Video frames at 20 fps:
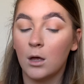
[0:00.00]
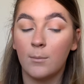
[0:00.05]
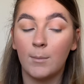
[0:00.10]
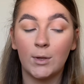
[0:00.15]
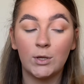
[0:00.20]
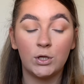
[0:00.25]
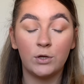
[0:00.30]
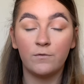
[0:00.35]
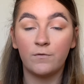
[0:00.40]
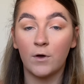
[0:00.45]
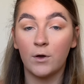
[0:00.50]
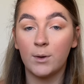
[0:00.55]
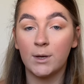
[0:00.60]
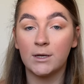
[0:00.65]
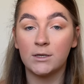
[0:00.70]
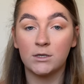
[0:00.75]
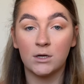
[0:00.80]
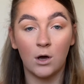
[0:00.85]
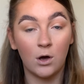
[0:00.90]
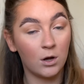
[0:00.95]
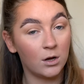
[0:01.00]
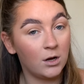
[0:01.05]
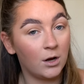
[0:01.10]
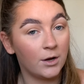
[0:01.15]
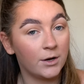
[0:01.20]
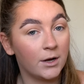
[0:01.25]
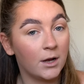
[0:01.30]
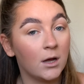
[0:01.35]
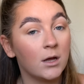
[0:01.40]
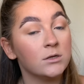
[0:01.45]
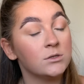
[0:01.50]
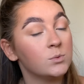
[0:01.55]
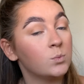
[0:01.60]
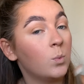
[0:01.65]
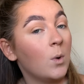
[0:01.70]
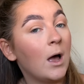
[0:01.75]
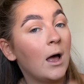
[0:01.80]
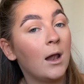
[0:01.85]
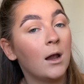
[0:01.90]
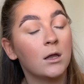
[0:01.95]
you voted eyeliner as
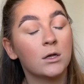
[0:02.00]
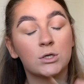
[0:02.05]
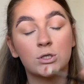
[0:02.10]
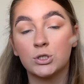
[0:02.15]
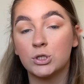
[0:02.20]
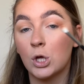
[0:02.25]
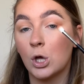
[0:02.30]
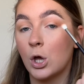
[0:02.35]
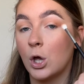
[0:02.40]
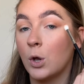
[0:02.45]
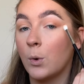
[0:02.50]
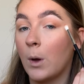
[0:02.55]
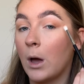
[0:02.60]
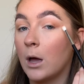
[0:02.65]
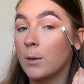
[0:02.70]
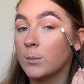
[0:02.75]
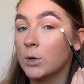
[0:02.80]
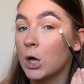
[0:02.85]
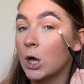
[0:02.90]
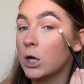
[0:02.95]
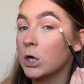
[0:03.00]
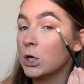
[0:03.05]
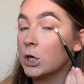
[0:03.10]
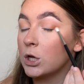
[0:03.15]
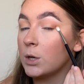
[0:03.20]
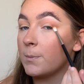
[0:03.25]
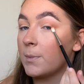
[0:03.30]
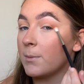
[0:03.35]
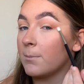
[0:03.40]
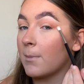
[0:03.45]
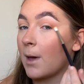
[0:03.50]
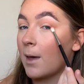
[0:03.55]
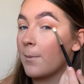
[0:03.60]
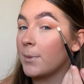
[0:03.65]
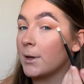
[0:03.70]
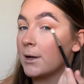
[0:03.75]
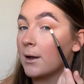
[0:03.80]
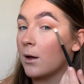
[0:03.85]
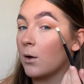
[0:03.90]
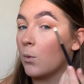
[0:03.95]
well, so I'm kind of going to be
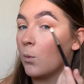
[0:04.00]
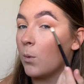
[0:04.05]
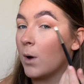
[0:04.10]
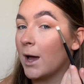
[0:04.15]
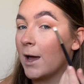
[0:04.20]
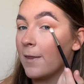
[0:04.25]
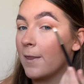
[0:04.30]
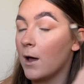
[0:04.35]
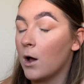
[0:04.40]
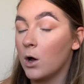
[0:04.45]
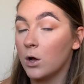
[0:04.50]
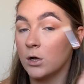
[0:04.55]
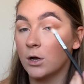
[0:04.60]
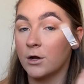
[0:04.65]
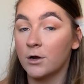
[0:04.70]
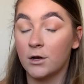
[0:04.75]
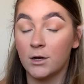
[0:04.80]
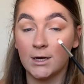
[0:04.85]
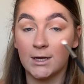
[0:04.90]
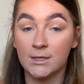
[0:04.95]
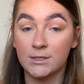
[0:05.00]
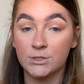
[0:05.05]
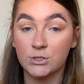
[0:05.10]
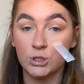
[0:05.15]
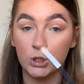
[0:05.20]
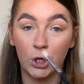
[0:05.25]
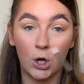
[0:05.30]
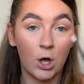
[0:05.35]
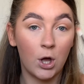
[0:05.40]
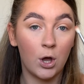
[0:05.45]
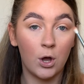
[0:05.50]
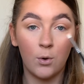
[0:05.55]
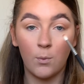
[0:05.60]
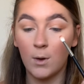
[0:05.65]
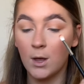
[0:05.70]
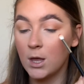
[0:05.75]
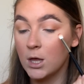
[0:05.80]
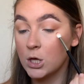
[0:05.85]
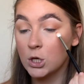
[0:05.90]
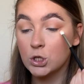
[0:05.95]
mapping out where the eyeliner needs to go
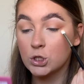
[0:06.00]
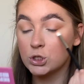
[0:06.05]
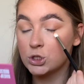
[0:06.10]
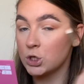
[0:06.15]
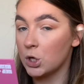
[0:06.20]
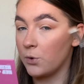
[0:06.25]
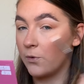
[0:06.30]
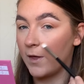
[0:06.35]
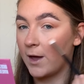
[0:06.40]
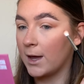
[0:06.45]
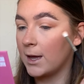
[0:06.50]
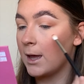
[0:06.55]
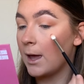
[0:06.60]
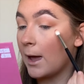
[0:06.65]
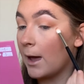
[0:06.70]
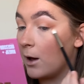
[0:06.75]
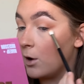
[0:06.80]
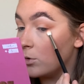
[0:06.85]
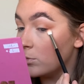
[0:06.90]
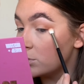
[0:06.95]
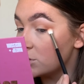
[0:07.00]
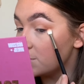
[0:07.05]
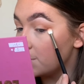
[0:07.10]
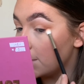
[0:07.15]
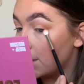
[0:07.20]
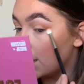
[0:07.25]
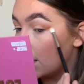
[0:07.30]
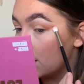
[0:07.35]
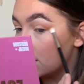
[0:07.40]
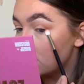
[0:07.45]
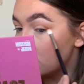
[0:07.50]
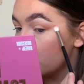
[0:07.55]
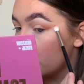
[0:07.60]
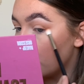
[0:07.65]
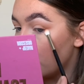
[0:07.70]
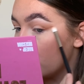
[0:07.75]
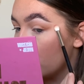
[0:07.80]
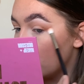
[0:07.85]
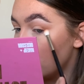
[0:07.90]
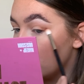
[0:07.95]
so that it helps me a little bit
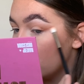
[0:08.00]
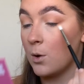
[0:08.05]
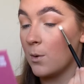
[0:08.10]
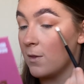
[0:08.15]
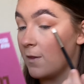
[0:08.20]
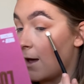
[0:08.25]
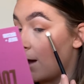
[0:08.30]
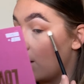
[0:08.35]
more. That